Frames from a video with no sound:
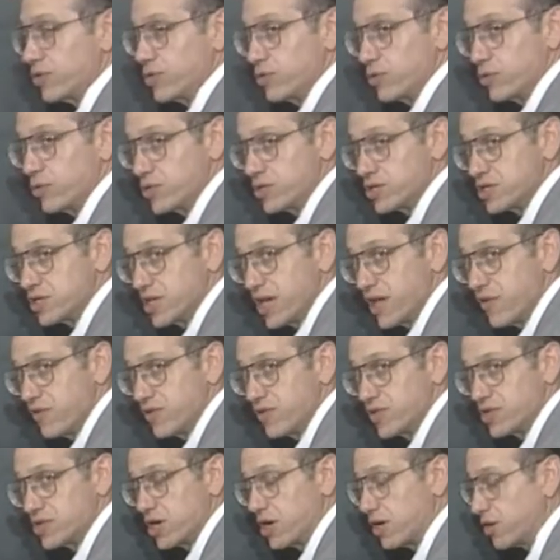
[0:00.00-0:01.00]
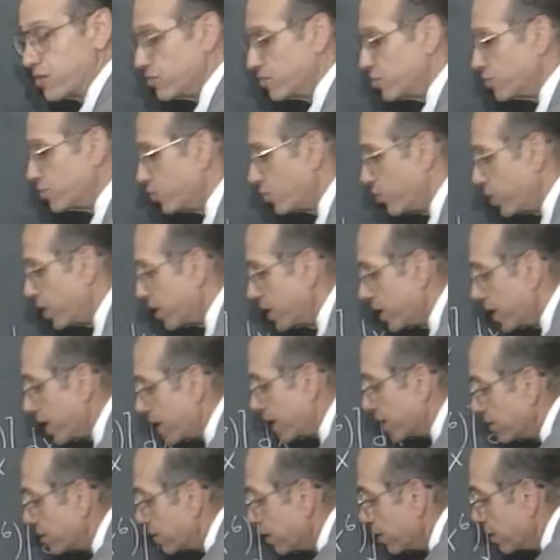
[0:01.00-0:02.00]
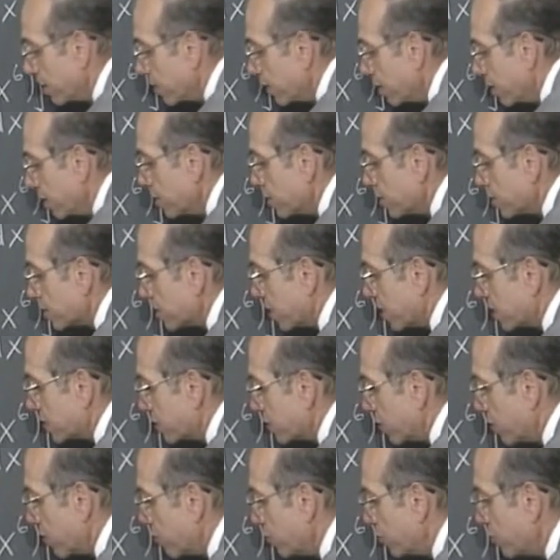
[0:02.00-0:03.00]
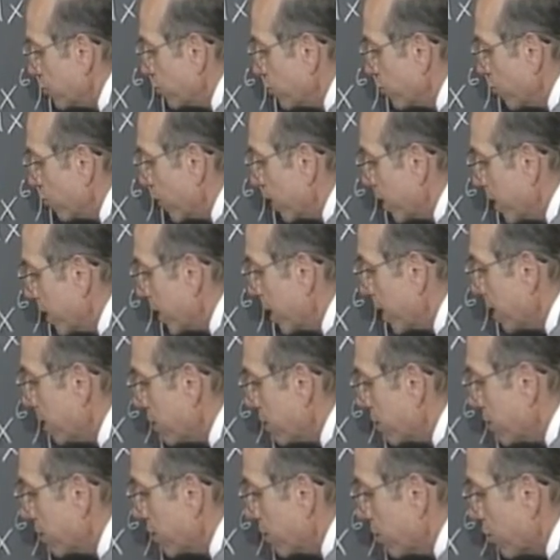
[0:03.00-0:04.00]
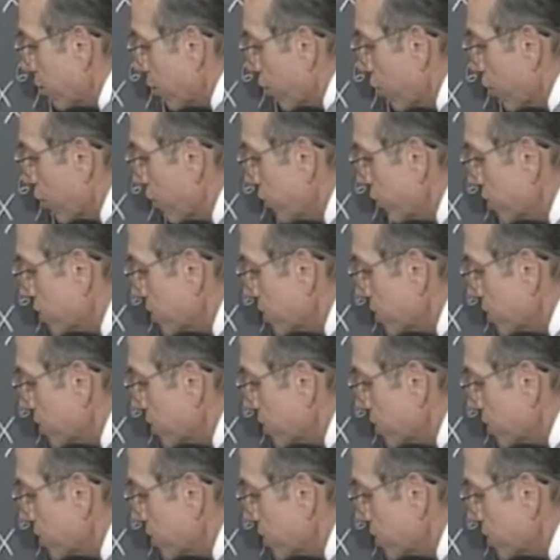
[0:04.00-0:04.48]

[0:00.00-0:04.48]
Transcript: 2 to the 7th is 128. So that's 128 over